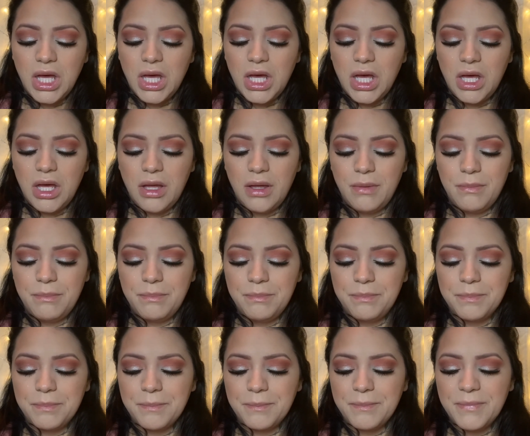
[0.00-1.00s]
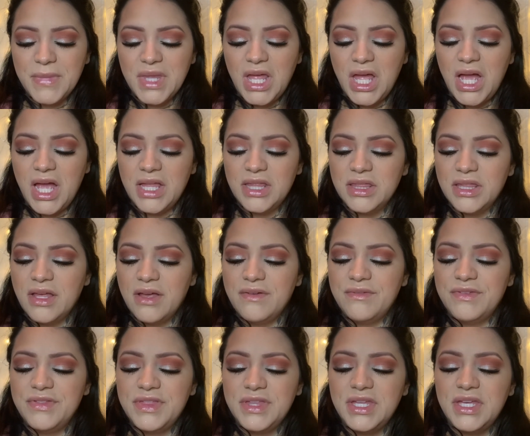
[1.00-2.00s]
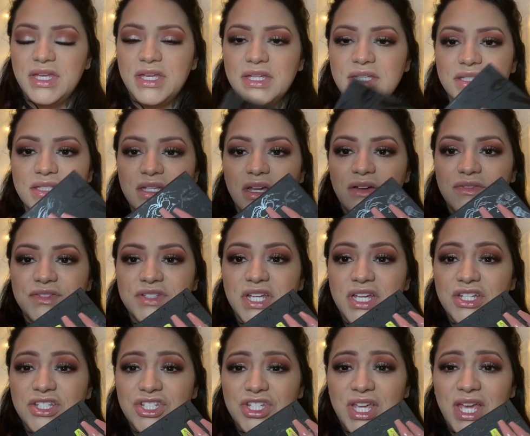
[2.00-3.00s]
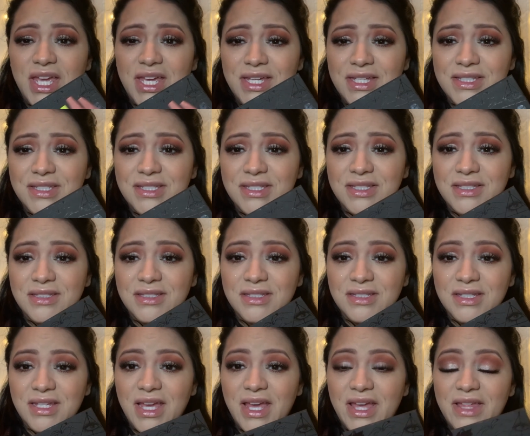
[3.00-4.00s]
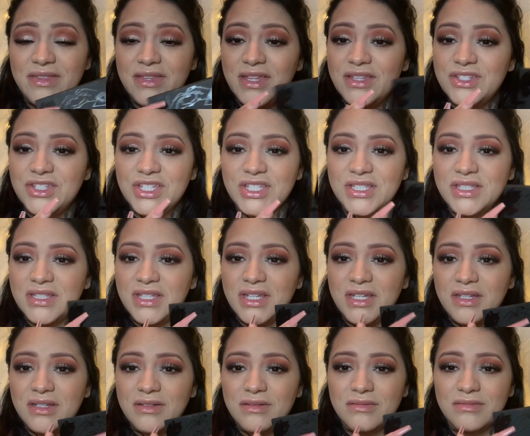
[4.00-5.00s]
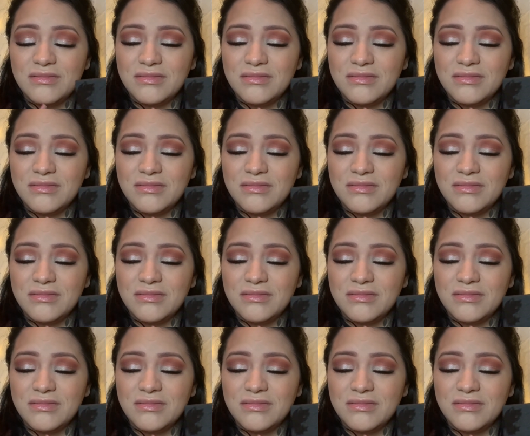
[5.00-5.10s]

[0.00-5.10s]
I love the soft touch case, and then just the